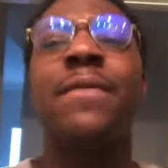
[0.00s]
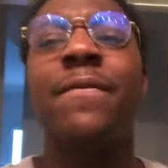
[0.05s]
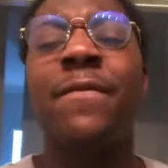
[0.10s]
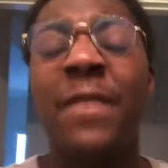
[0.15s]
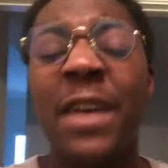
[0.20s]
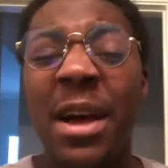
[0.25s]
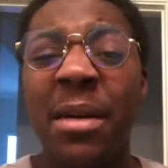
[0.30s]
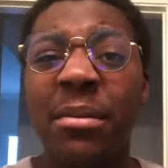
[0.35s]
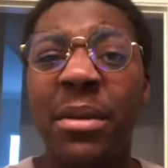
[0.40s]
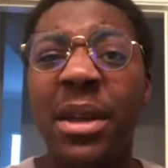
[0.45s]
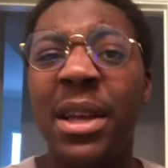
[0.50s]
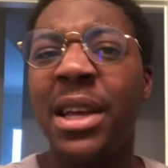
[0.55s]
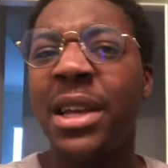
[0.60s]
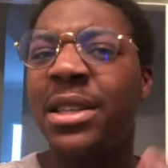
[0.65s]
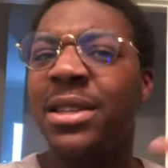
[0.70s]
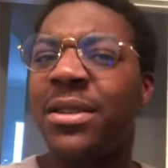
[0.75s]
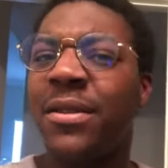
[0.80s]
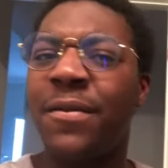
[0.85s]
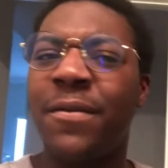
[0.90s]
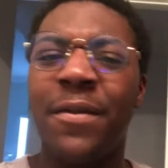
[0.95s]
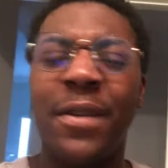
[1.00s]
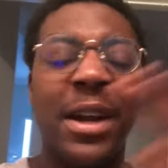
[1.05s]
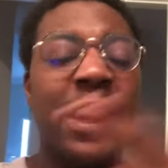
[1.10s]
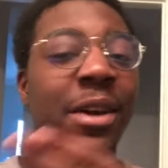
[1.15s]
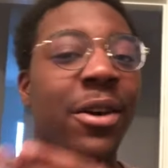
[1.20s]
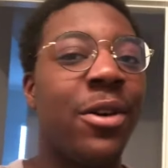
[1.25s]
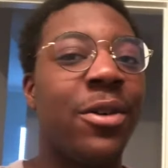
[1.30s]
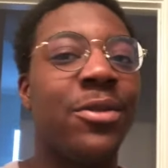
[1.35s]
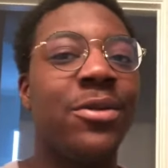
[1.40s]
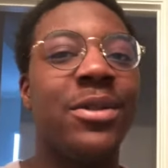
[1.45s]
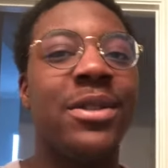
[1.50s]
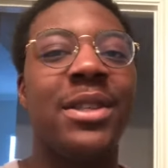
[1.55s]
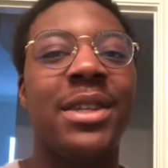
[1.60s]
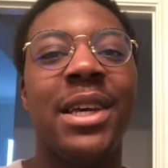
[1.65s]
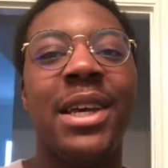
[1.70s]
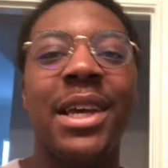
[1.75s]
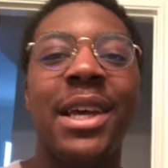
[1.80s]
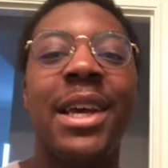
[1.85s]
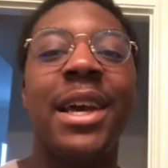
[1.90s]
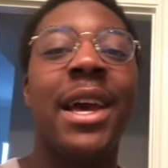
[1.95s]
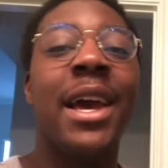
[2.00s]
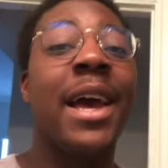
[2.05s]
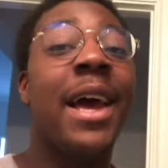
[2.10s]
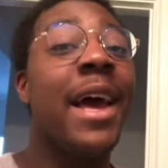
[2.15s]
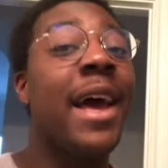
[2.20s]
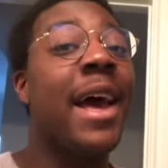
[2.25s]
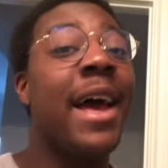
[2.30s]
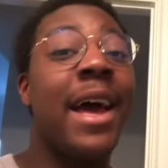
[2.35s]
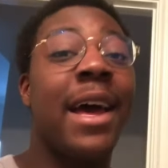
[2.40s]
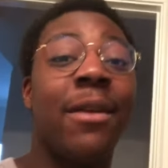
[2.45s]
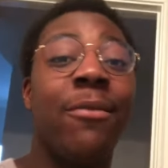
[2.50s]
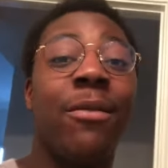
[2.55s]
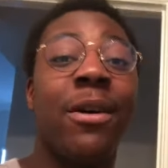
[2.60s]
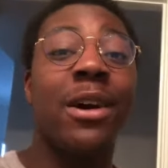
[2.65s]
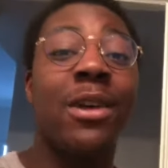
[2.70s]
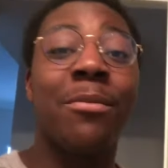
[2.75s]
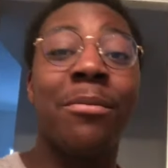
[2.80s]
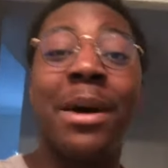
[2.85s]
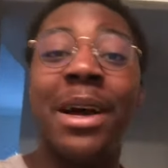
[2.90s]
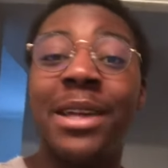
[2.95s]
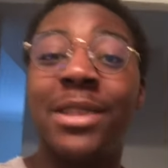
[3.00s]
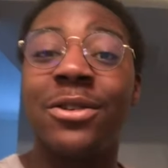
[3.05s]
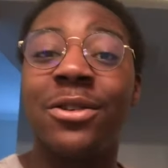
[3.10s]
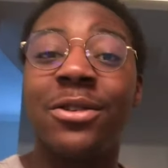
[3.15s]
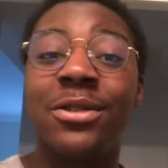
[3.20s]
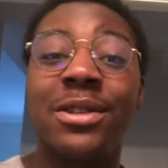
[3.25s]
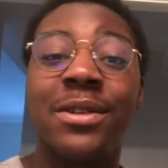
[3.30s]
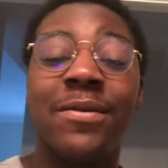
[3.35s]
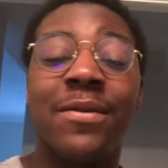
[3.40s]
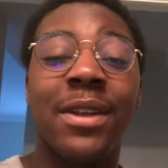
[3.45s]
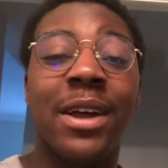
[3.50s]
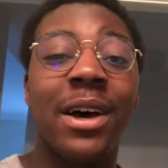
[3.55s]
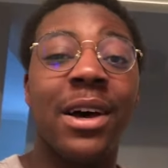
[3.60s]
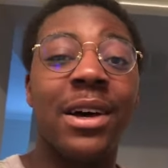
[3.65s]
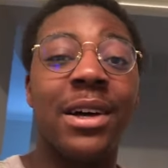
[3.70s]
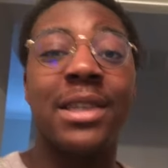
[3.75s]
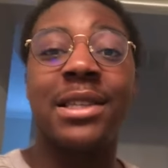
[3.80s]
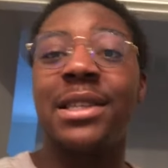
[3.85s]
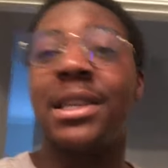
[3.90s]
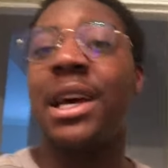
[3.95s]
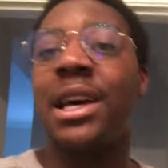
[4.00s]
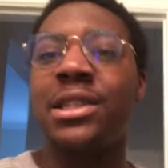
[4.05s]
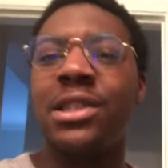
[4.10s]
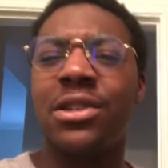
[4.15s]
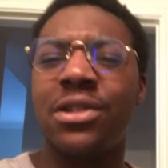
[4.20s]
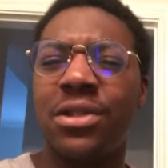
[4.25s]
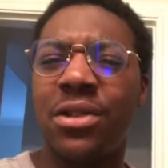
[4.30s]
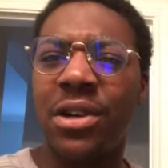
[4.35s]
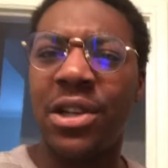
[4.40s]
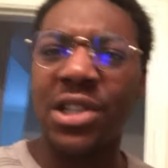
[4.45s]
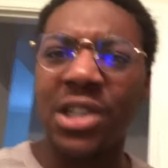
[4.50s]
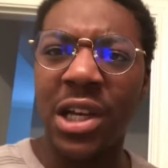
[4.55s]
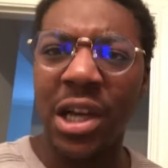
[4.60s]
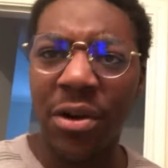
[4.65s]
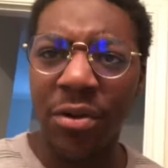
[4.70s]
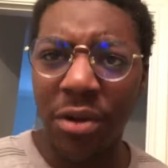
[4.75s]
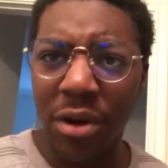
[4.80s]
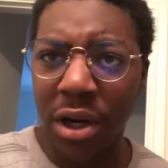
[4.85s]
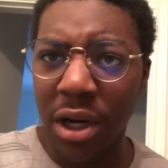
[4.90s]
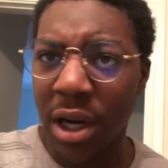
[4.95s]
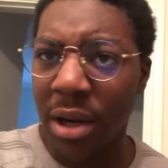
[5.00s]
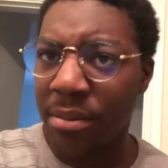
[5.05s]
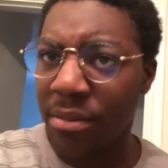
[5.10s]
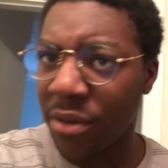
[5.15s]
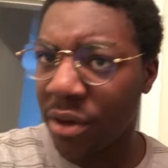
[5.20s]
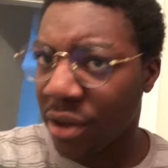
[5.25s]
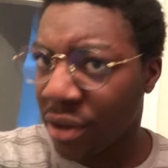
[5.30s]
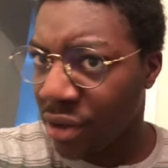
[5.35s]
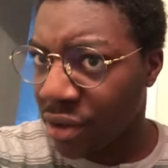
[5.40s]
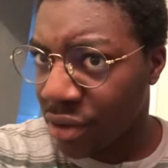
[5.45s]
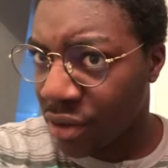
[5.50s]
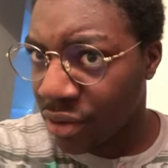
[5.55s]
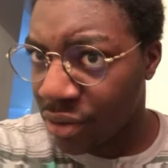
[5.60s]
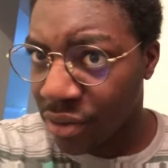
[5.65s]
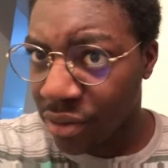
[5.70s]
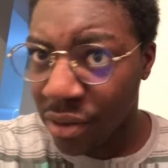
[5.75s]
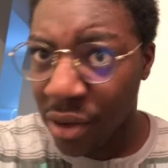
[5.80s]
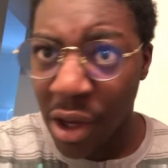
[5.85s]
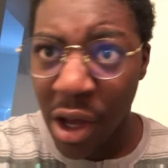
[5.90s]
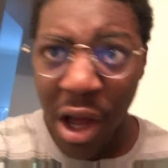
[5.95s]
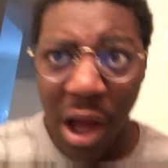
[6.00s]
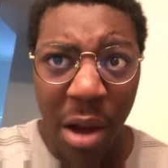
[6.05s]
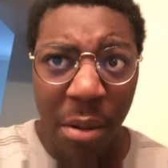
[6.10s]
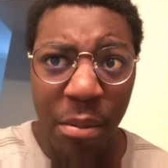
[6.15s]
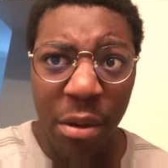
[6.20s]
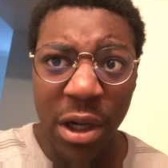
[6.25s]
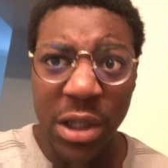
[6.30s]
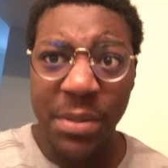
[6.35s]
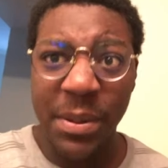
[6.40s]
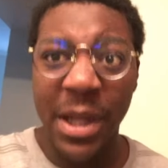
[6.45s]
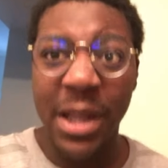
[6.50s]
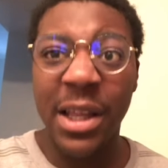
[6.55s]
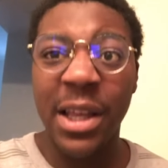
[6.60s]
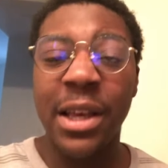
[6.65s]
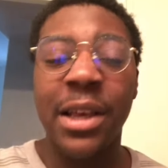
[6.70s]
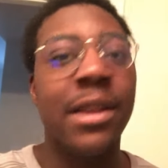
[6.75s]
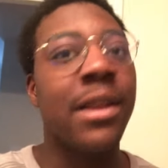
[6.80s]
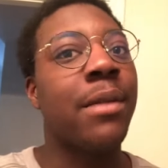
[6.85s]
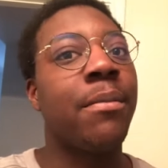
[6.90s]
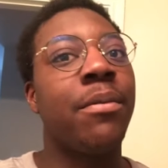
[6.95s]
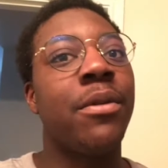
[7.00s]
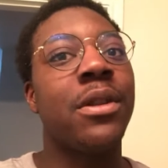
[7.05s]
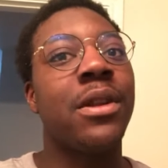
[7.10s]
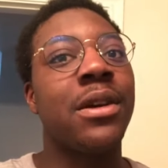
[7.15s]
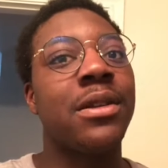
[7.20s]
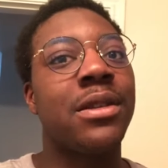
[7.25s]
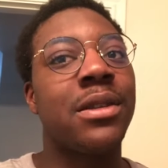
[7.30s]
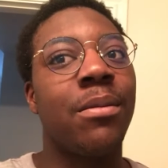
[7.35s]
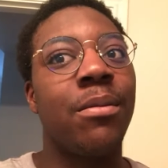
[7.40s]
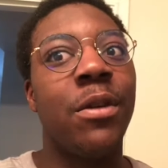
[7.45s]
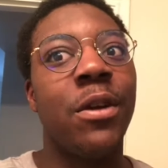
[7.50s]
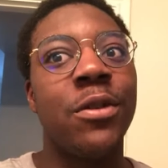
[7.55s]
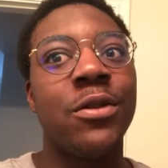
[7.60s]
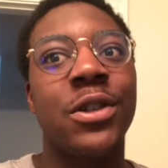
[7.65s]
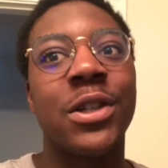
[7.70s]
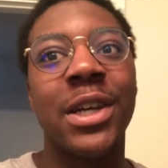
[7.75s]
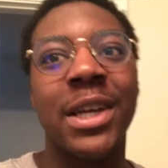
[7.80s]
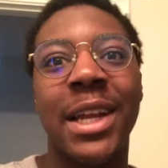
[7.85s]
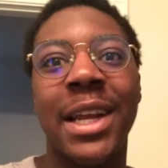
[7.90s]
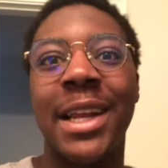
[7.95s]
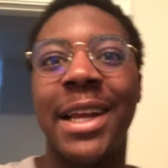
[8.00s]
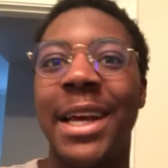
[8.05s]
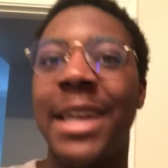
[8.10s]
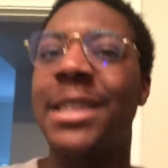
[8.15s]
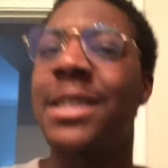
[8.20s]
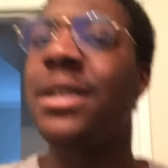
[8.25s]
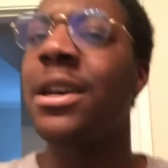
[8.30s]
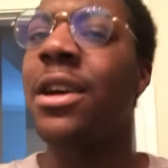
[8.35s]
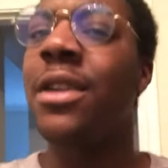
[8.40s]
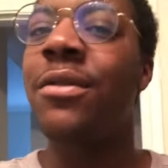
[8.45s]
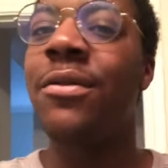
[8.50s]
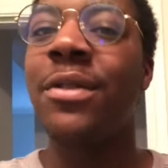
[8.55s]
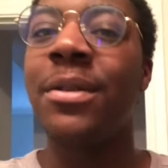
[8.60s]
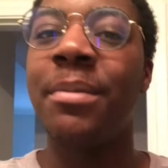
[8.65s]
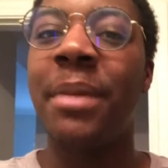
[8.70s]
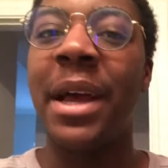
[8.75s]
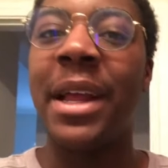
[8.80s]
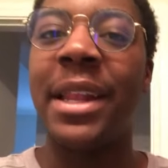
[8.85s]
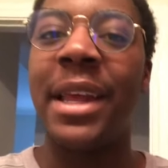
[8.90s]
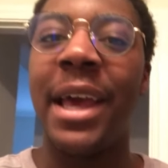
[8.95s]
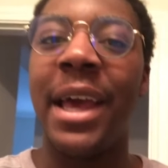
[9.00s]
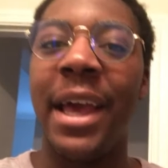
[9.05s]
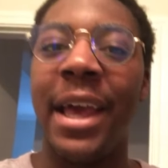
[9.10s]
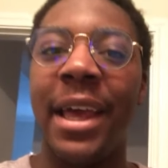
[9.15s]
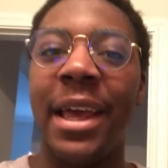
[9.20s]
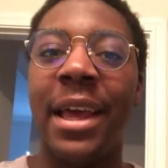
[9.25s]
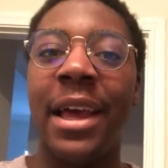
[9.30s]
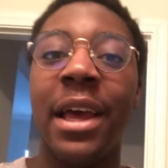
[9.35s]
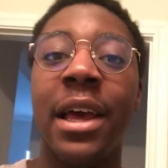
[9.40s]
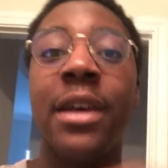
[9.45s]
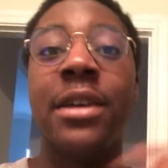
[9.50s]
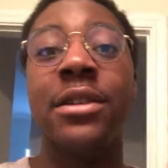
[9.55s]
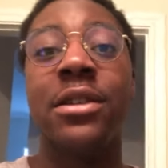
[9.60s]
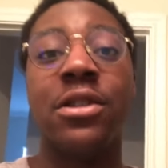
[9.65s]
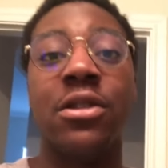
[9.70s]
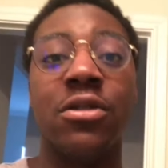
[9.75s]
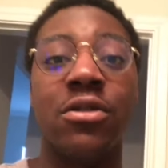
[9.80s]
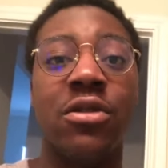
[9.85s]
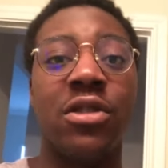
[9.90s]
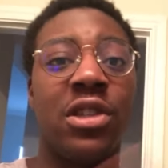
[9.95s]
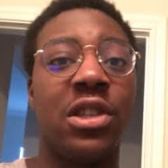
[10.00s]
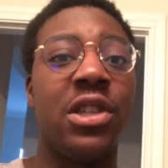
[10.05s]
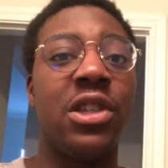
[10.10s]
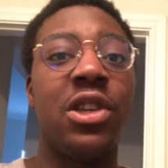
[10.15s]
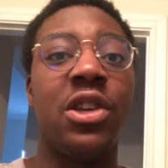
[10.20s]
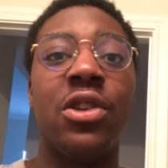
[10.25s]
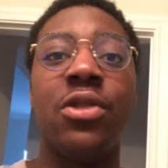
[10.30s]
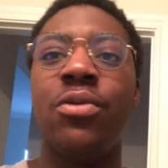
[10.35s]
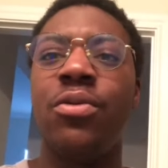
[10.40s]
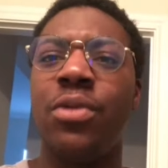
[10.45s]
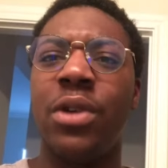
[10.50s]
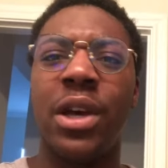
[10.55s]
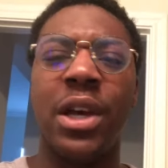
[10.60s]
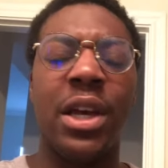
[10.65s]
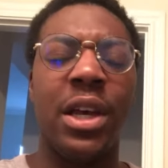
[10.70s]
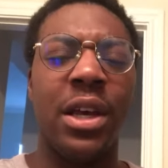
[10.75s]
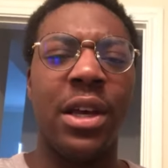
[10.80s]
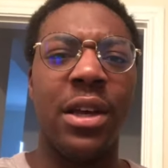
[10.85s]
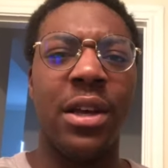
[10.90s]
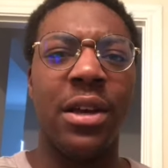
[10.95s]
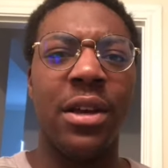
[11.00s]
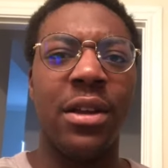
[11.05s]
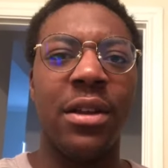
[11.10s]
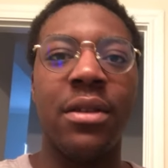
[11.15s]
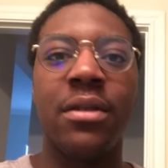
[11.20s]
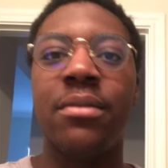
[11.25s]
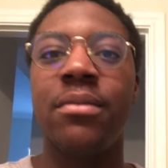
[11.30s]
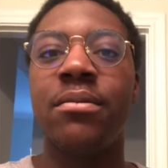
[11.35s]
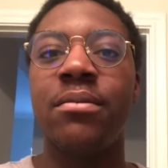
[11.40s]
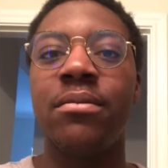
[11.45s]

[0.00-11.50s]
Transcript: and family, it's your friend OD, and welcome back to OD Vlogs. I just took a shower. I'm going to brush my teeth and put on some lotion and get started with my day. So, see you in